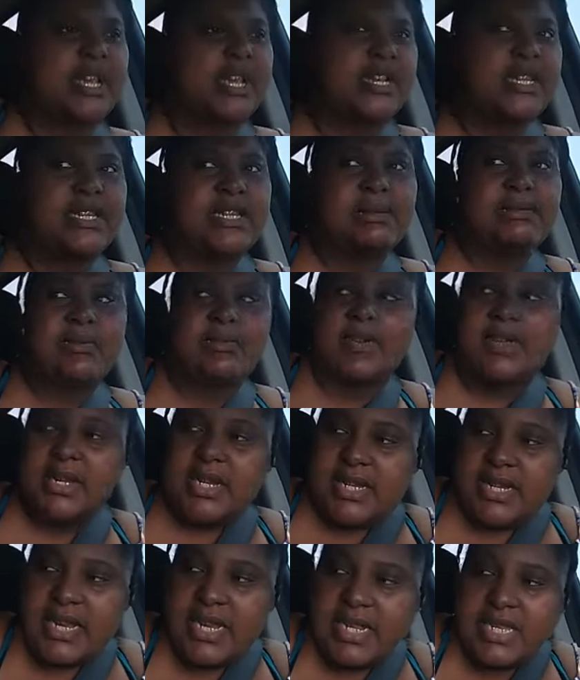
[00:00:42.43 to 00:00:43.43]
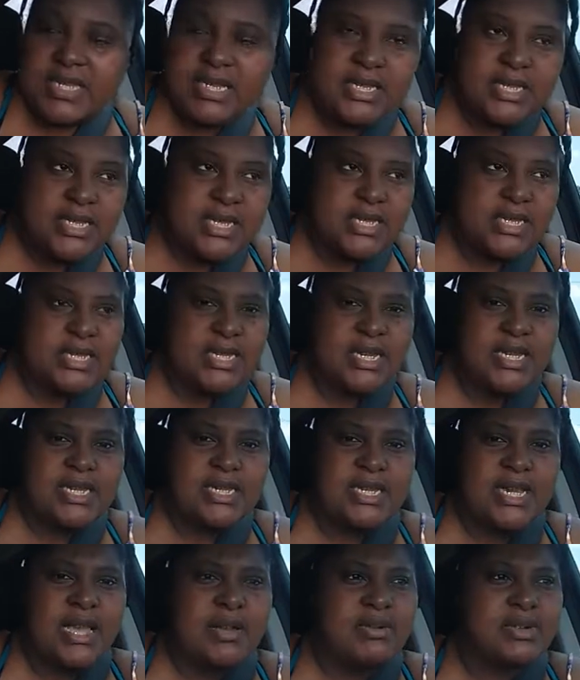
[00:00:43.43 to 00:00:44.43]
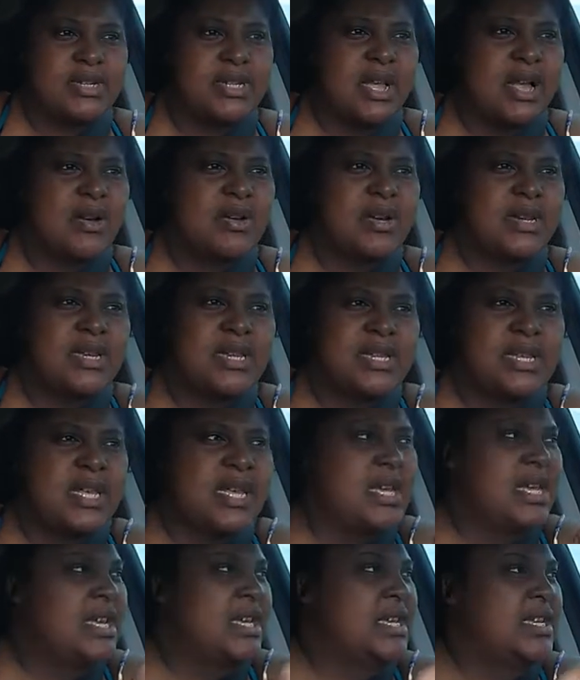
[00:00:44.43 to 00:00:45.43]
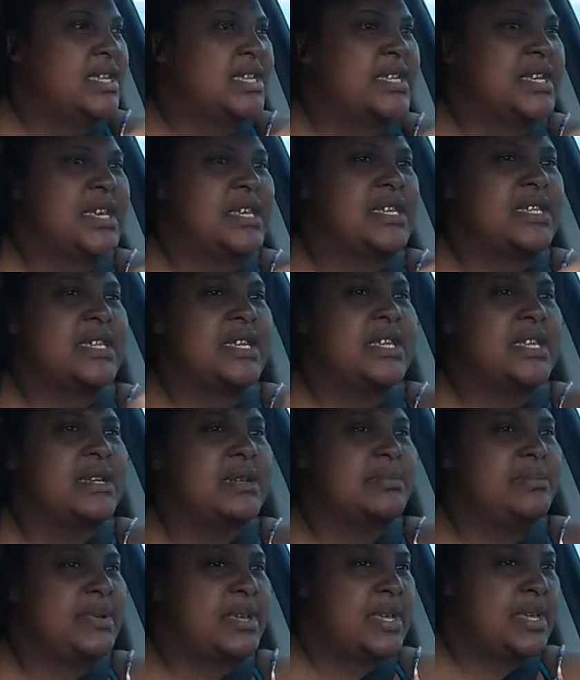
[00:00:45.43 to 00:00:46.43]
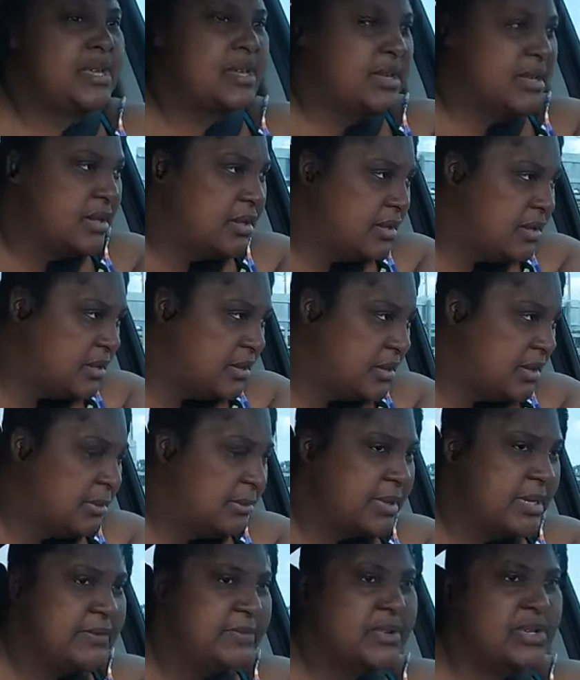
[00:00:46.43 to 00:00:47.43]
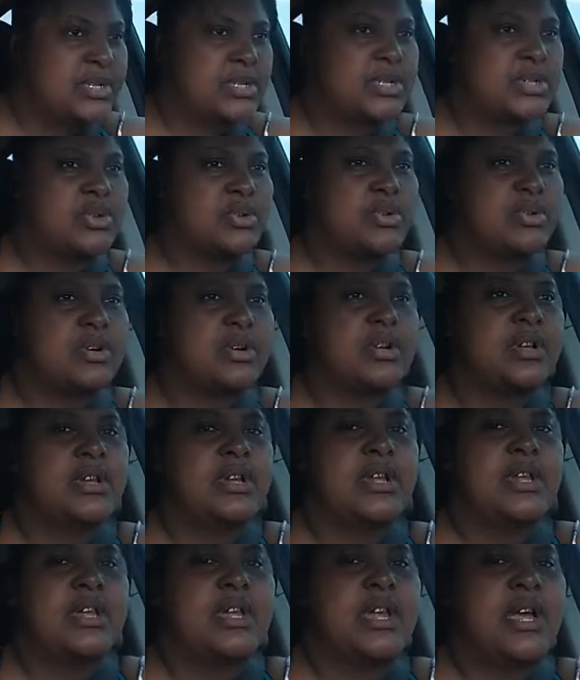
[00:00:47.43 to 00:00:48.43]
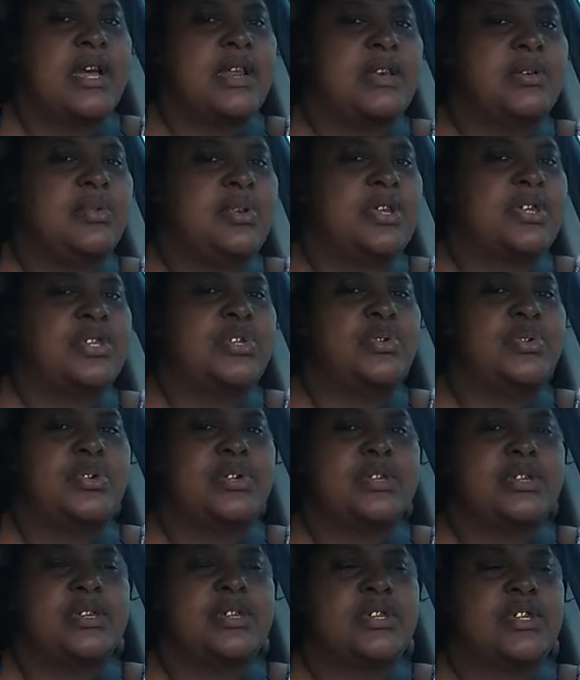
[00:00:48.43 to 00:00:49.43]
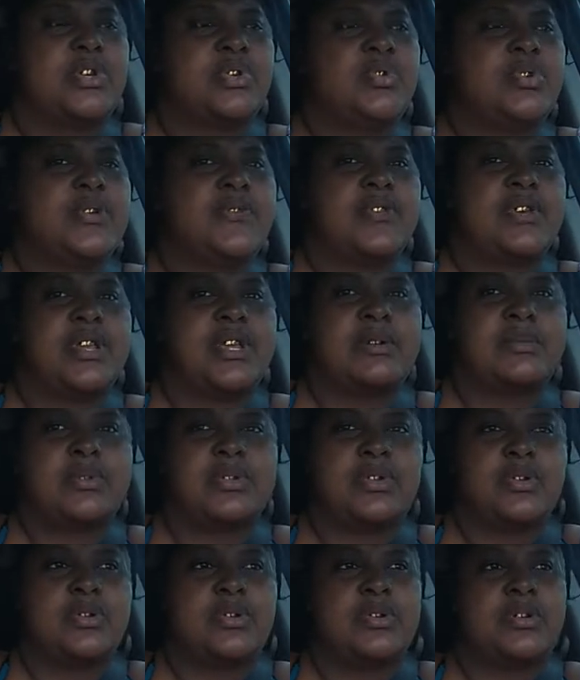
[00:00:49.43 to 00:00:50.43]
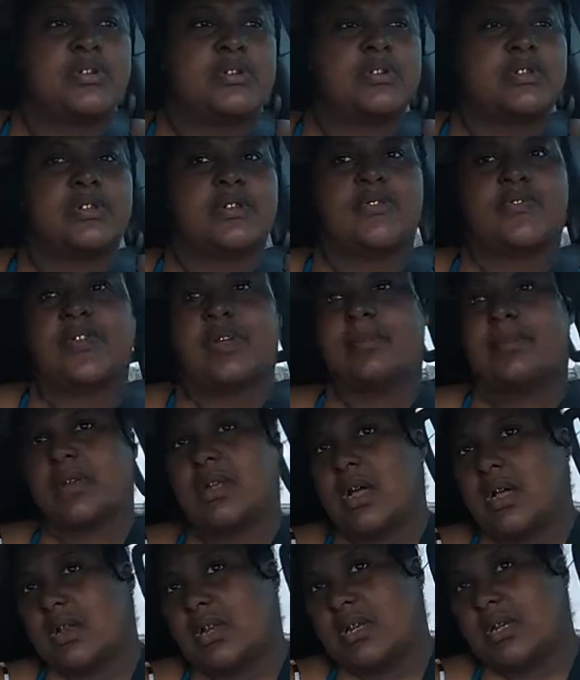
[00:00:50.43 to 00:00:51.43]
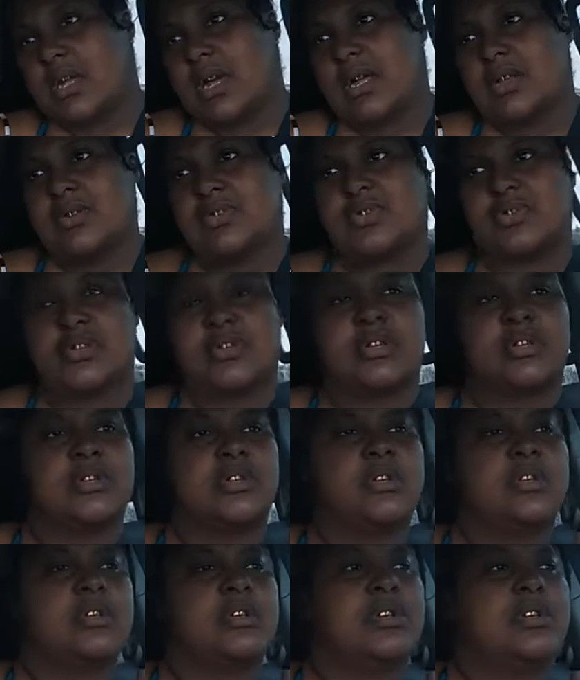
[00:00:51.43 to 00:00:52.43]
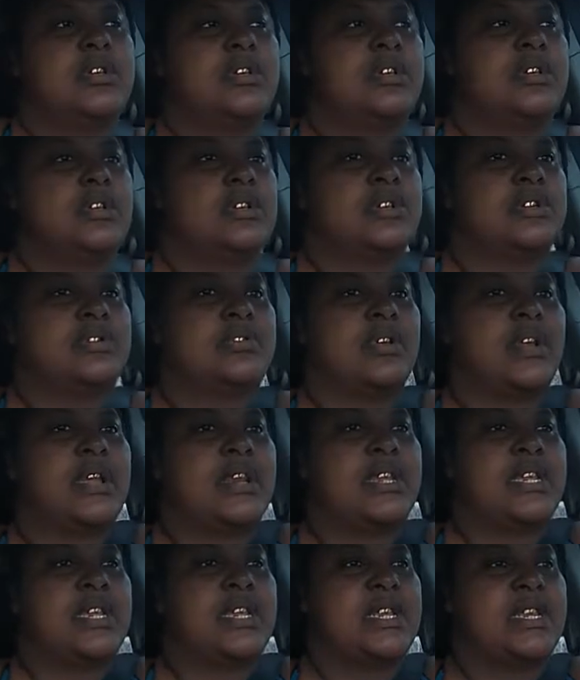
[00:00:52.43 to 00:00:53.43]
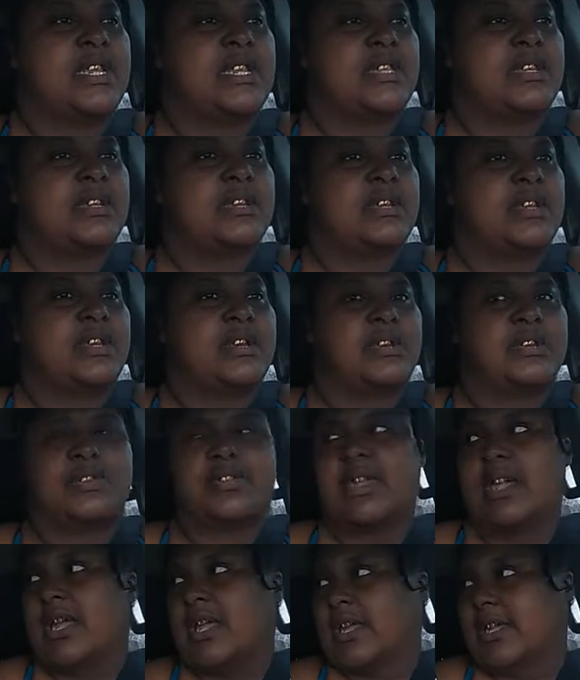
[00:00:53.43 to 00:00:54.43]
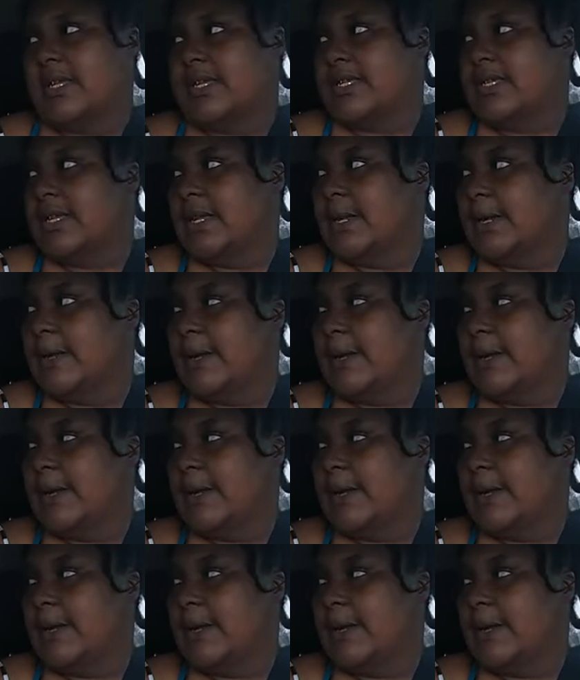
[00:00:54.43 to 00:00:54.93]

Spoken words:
yeah, I just jumped on here today to chit-chat with y'all a little, just a little bit, leaving the store. I done went to two different damn stores, Family Dollar and Dollar Tree, trying to get these little dinner things